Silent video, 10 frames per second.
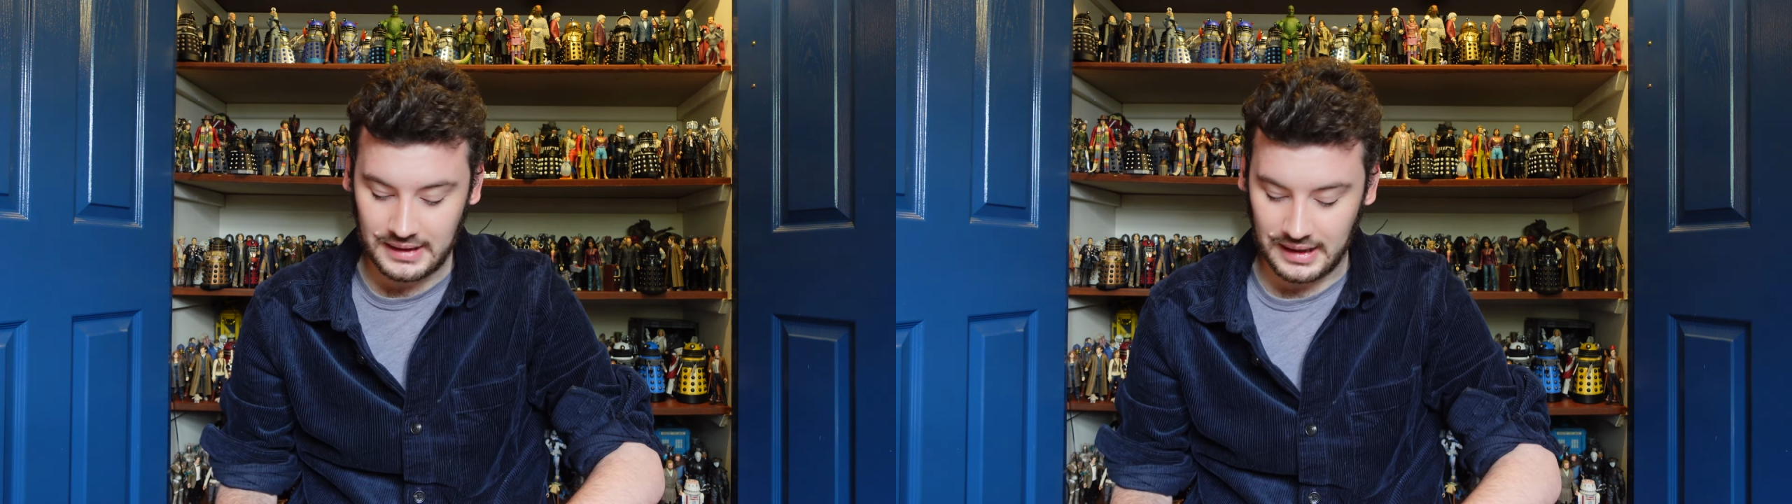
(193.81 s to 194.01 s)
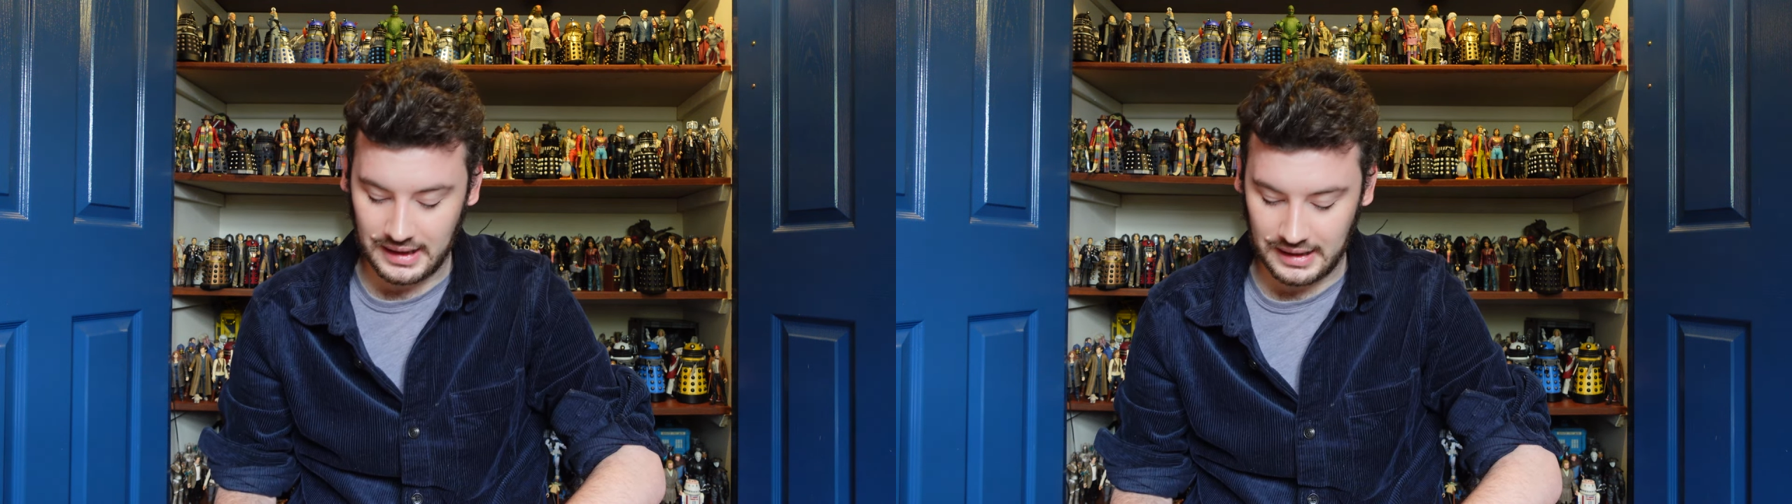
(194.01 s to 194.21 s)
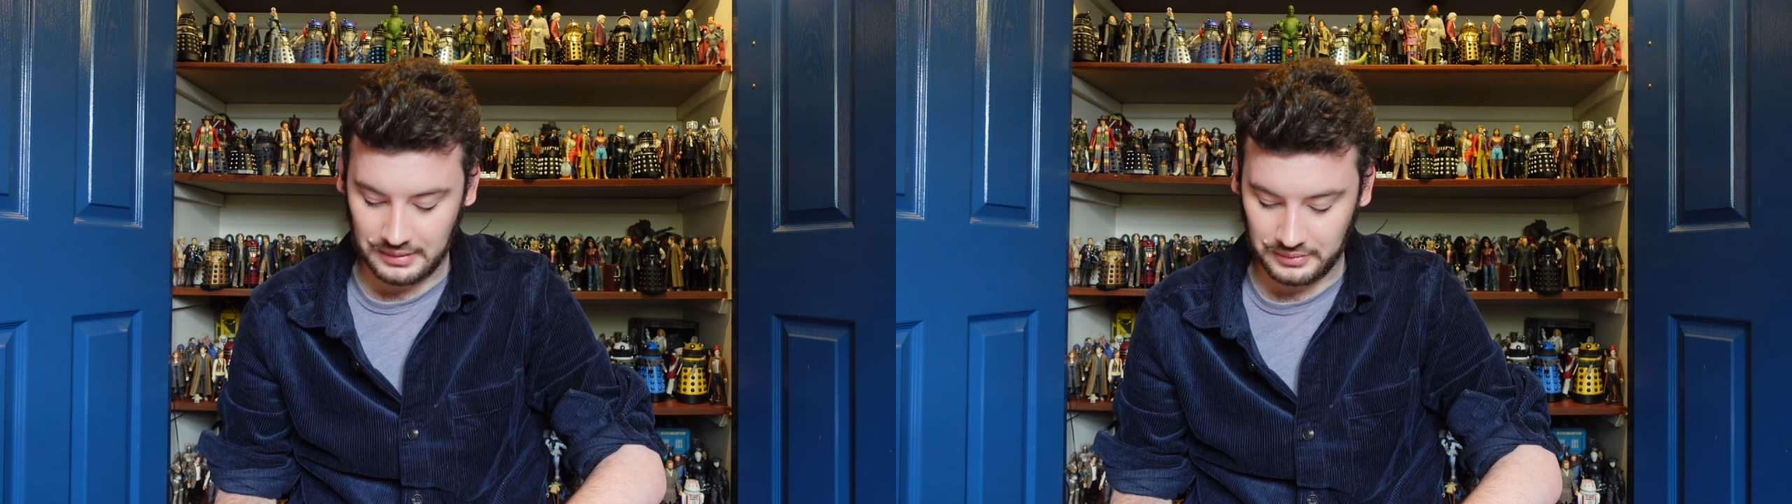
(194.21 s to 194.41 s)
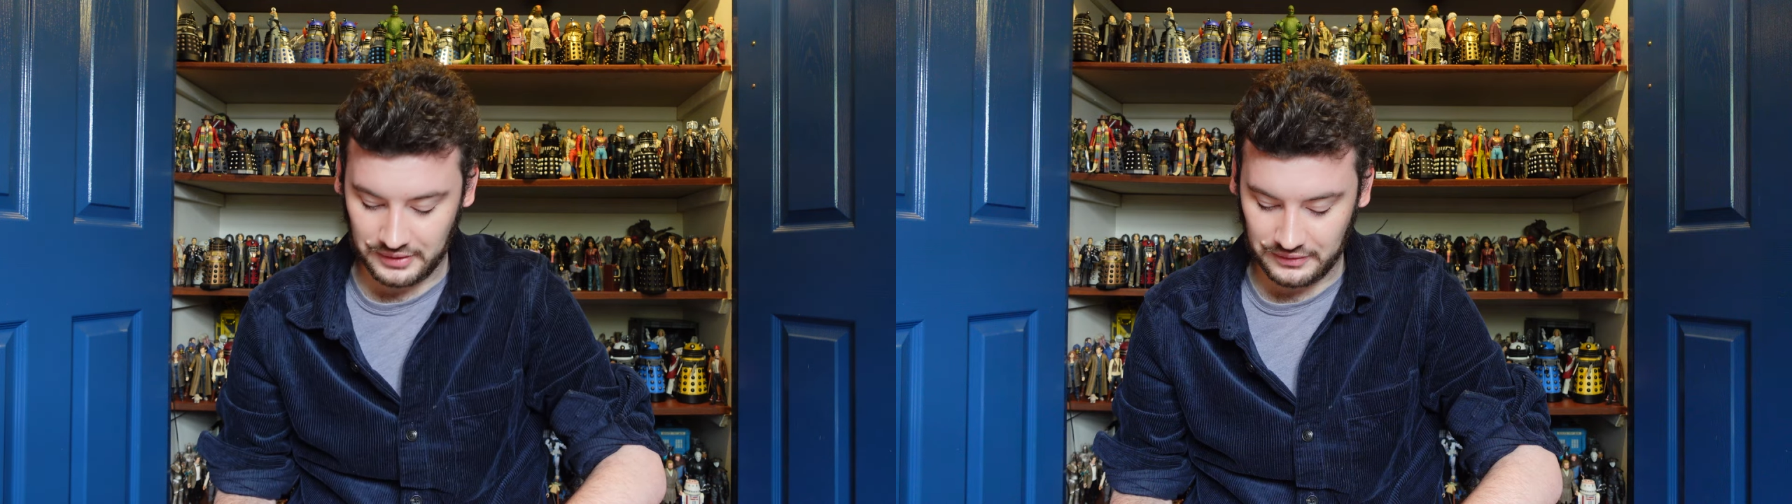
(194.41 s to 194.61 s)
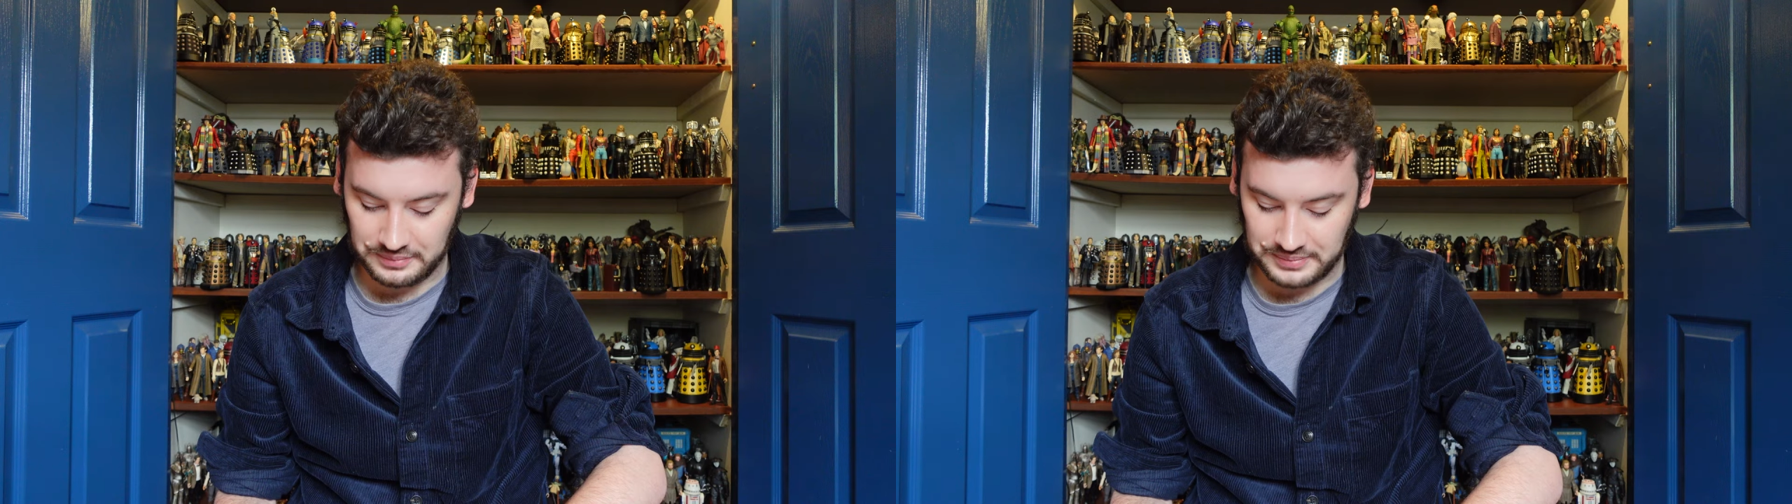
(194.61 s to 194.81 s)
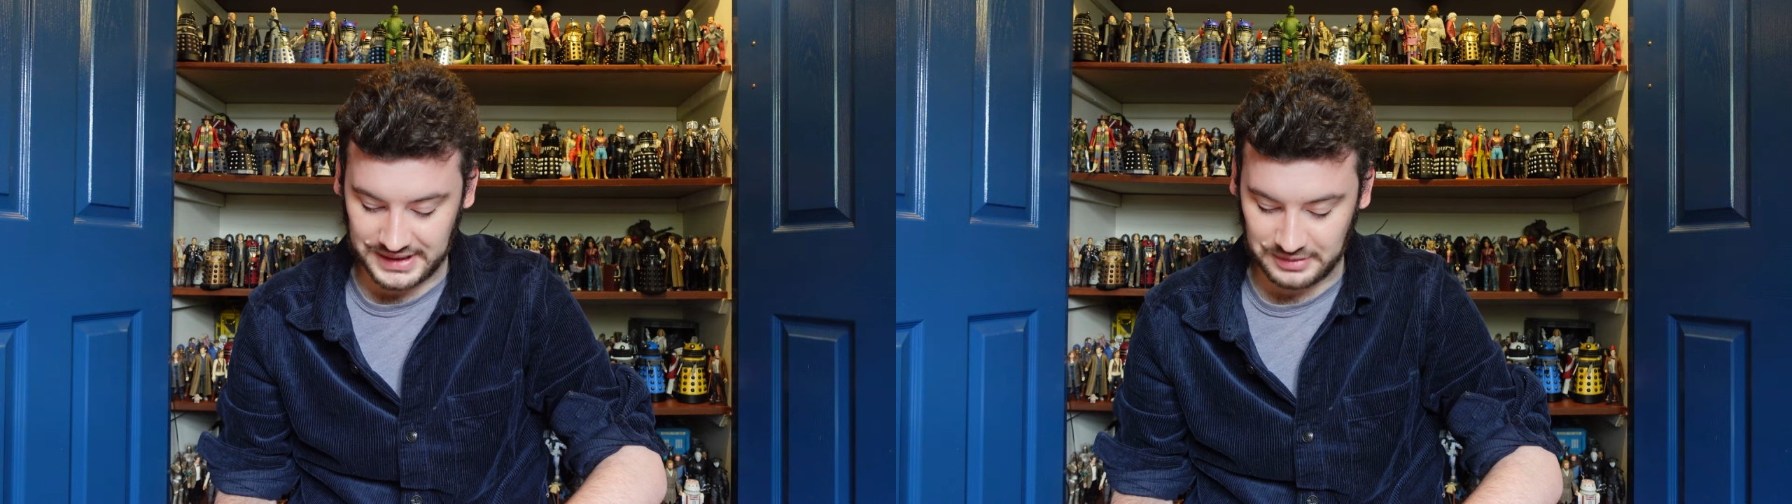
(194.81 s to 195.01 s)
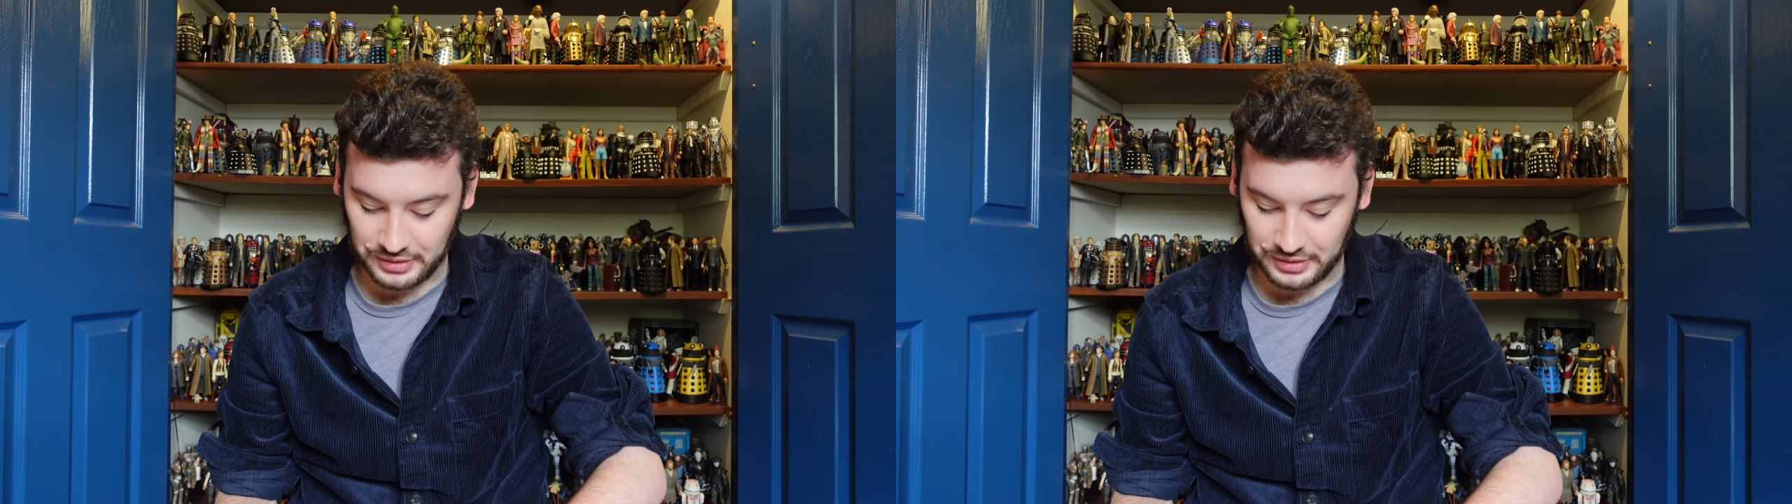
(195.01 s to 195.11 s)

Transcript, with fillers: um, with Peter